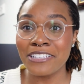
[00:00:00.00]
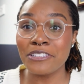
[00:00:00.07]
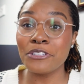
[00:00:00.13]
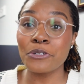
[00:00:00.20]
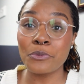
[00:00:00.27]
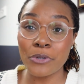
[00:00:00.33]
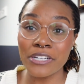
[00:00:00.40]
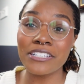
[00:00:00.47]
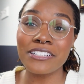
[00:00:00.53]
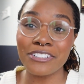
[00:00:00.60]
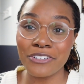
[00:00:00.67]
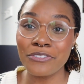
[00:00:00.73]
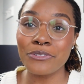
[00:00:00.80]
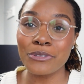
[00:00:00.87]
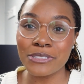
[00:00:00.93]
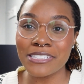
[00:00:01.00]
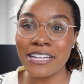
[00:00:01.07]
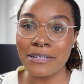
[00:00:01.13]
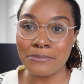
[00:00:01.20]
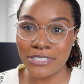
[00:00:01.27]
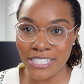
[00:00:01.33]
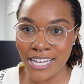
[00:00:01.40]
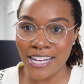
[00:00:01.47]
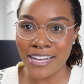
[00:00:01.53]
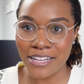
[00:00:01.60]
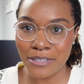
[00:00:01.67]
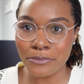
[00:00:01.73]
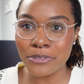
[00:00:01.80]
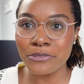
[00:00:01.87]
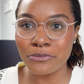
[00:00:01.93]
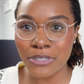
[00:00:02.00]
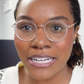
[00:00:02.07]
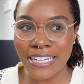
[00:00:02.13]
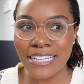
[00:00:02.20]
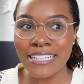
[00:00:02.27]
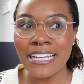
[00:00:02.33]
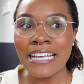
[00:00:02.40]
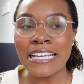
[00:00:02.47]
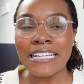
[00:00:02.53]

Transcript: they're working a full-time job, right,